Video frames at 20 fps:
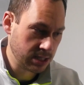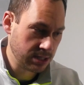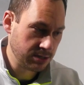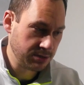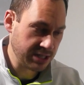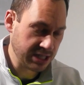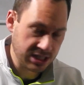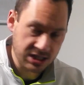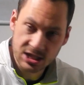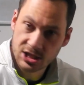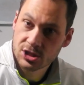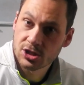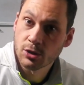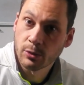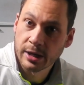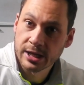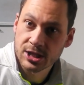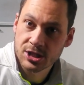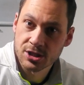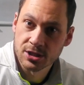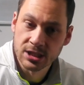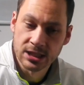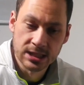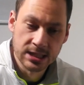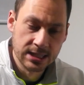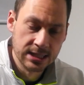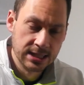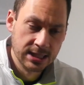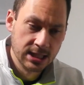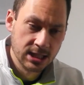this situation
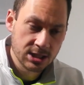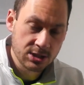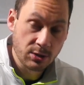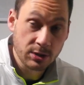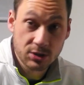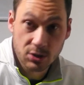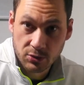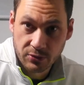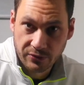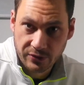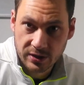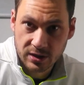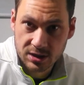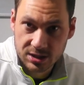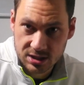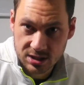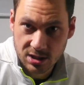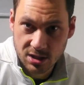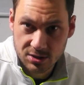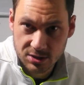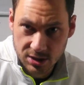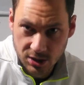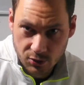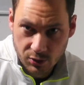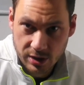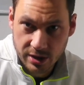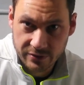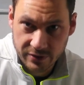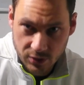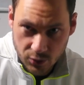so I do feel a certain degree
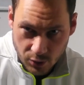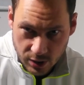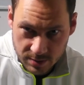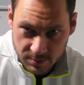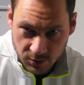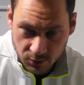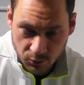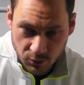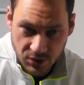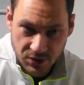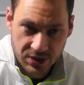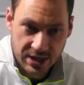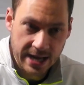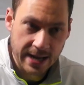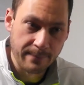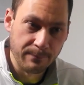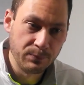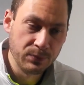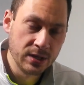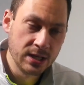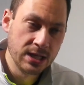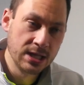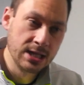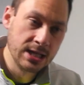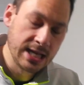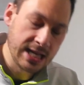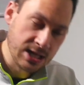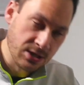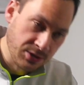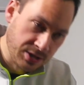of agreement with that.
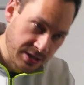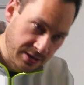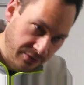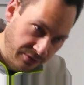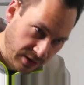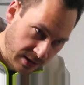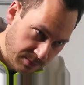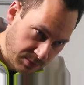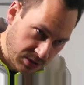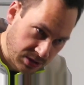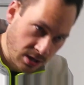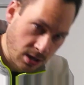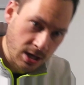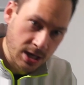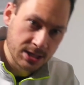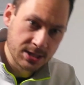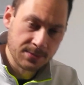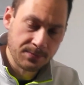On the flip side,